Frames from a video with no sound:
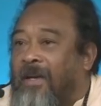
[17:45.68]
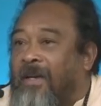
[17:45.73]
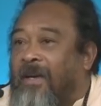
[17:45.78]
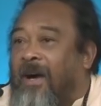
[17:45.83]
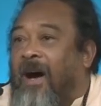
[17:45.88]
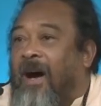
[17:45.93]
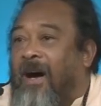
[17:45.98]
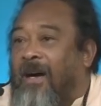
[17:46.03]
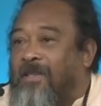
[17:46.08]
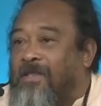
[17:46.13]

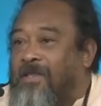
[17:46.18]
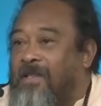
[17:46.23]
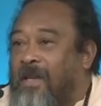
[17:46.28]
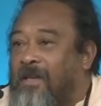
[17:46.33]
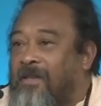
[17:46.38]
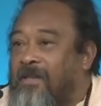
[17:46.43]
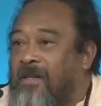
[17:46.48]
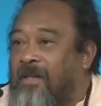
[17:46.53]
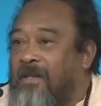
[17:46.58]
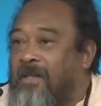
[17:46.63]

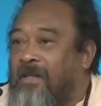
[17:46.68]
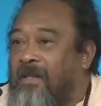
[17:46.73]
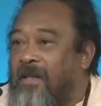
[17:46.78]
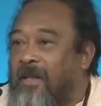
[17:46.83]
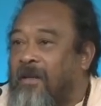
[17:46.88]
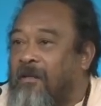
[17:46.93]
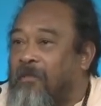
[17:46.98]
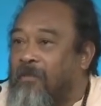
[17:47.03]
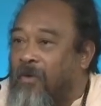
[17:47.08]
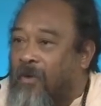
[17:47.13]
heart-centered
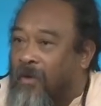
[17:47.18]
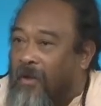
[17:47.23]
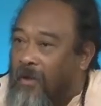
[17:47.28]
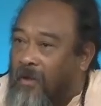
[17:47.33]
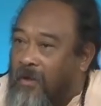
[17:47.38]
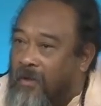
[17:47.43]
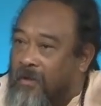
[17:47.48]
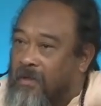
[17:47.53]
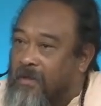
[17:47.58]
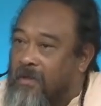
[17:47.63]
and
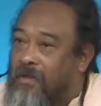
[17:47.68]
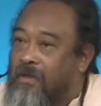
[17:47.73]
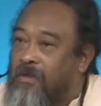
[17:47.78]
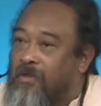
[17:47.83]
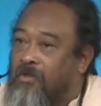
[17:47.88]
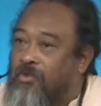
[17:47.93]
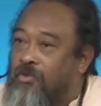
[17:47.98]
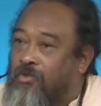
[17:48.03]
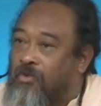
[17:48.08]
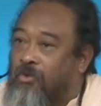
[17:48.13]
more
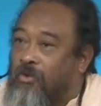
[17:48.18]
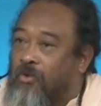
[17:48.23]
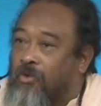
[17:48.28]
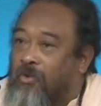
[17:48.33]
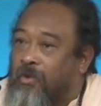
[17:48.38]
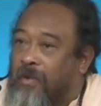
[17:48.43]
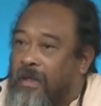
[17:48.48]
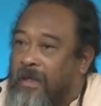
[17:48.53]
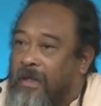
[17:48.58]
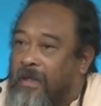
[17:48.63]

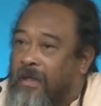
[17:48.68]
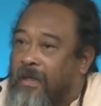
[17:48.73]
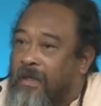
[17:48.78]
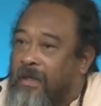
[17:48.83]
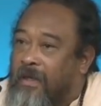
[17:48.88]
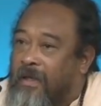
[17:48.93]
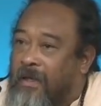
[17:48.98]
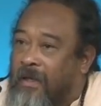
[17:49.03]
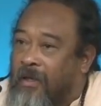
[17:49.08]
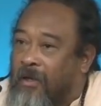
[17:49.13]
true,
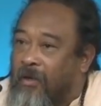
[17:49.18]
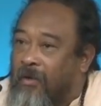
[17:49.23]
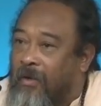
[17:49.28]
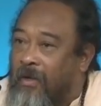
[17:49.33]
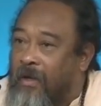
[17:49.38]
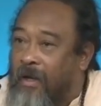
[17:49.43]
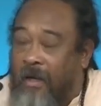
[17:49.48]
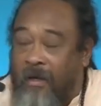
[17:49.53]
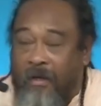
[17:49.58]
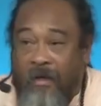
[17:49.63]

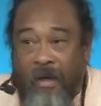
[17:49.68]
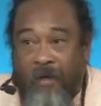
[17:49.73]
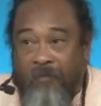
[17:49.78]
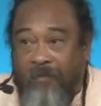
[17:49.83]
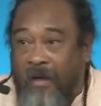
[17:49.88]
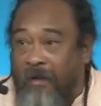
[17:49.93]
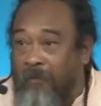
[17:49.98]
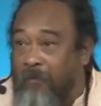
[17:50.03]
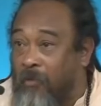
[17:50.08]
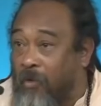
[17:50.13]
and
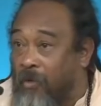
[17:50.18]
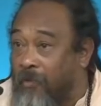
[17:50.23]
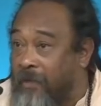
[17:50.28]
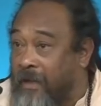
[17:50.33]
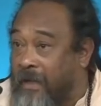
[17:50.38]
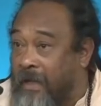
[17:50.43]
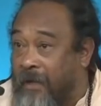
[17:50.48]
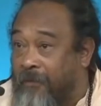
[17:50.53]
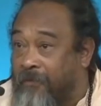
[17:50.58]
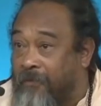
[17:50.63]
have that move
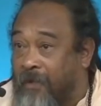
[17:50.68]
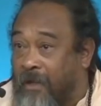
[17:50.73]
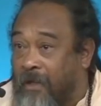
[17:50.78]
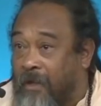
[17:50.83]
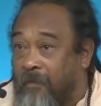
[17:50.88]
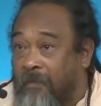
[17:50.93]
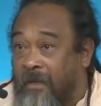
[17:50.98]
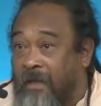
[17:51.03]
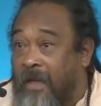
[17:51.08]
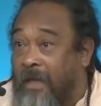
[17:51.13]
in that
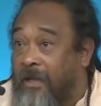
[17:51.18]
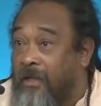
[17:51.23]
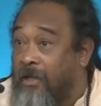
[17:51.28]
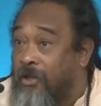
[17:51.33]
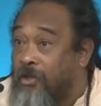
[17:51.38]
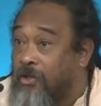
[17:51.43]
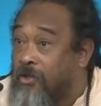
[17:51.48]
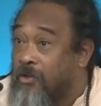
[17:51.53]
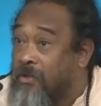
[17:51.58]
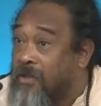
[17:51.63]
freedom, in that
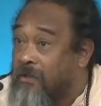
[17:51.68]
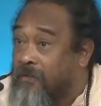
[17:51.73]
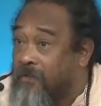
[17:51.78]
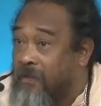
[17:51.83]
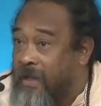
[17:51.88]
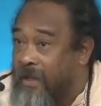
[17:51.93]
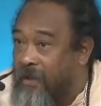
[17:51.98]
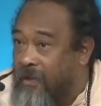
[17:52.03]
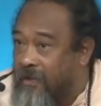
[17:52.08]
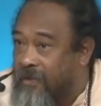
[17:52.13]
intuitive
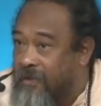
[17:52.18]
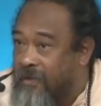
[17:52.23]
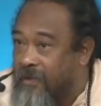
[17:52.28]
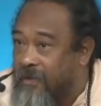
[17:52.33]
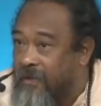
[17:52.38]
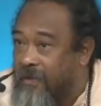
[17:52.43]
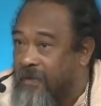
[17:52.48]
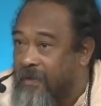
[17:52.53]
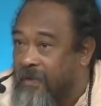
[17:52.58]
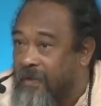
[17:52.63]
way
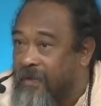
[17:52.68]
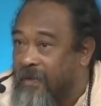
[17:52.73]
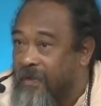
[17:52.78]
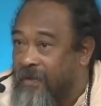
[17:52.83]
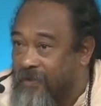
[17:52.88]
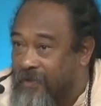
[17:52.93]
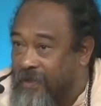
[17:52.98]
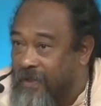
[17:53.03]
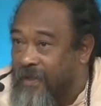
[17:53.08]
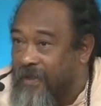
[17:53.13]
also.
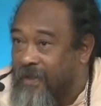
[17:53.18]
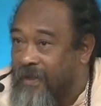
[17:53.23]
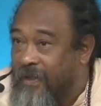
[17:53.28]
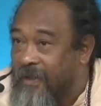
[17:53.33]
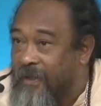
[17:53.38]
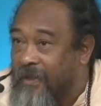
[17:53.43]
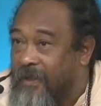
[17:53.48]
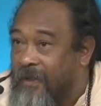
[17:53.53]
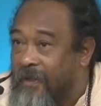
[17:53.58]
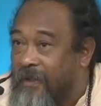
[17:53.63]
You see?
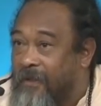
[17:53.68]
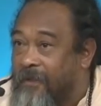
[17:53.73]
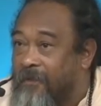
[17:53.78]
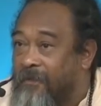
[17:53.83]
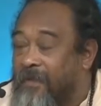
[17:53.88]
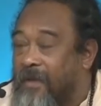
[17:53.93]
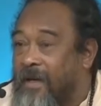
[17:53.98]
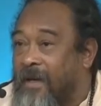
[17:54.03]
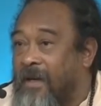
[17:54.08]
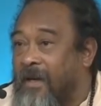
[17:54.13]

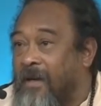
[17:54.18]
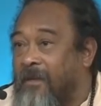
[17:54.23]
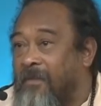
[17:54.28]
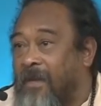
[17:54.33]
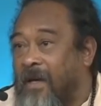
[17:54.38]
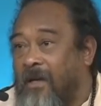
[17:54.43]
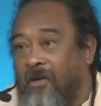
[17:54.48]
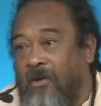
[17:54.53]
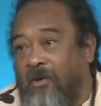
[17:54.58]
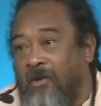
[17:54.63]

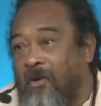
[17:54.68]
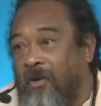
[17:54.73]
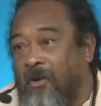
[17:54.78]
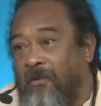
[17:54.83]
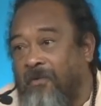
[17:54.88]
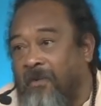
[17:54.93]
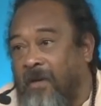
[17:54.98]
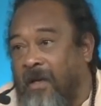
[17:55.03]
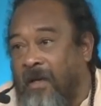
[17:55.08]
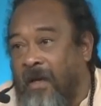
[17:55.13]
I don't know
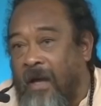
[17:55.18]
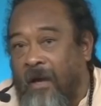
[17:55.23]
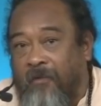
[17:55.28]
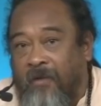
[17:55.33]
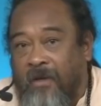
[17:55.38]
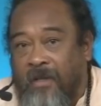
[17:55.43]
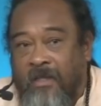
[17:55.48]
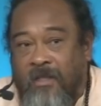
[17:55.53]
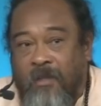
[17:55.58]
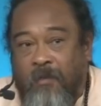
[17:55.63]
if
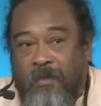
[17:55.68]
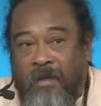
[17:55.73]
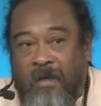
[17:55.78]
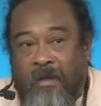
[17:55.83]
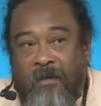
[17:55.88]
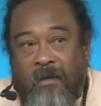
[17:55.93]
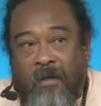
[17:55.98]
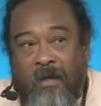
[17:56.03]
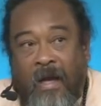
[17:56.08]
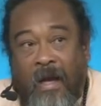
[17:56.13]
every
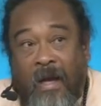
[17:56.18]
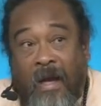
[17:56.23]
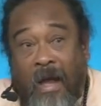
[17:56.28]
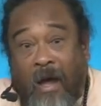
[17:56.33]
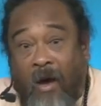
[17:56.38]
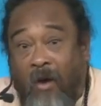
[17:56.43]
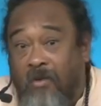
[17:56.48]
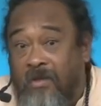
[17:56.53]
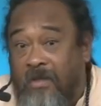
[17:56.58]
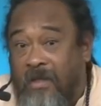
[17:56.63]
discipline
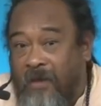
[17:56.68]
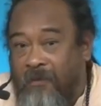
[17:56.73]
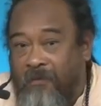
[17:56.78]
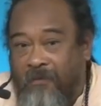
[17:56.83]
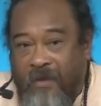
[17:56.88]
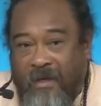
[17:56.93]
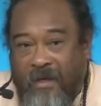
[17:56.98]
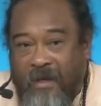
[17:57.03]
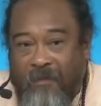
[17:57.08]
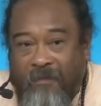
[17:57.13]
allows that
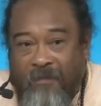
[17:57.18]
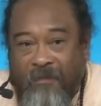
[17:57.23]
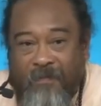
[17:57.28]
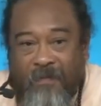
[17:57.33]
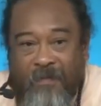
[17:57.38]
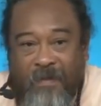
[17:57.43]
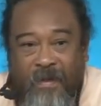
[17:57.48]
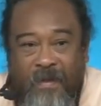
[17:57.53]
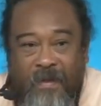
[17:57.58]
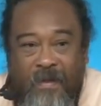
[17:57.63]
freedom,
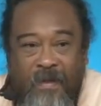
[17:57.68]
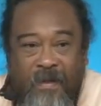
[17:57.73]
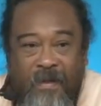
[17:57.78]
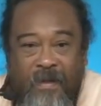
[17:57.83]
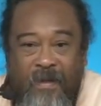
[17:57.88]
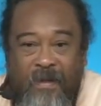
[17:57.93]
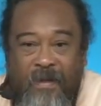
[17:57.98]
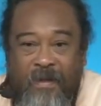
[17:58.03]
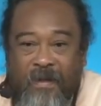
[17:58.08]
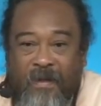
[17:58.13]

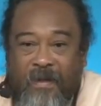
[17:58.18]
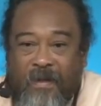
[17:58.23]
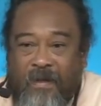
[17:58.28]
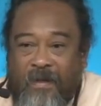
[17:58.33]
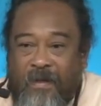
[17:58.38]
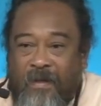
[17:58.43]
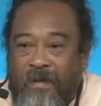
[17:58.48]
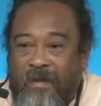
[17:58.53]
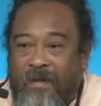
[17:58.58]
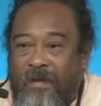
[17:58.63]

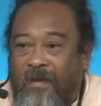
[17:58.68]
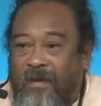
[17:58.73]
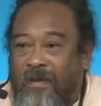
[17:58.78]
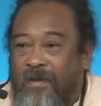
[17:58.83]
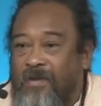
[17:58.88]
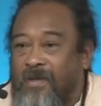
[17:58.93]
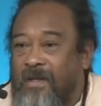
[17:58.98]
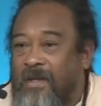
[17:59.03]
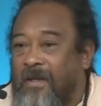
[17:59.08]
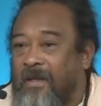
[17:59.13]

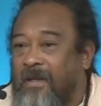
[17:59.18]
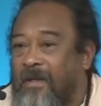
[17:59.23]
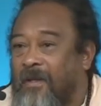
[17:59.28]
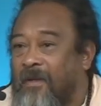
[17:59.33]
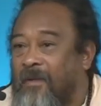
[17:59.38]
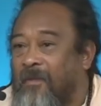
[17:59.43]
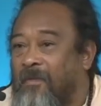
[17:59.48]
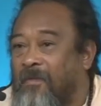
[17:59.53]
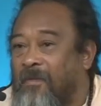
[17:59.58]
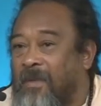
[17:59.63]
you see?
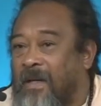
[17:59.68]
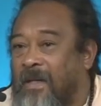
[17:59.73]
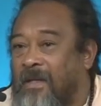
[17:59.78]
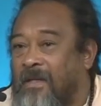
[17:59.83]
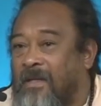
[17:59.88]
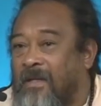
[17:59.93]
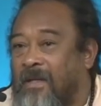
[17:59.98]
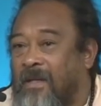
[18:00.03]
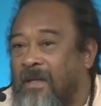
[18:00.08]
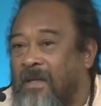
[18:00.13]

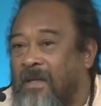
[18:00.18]
But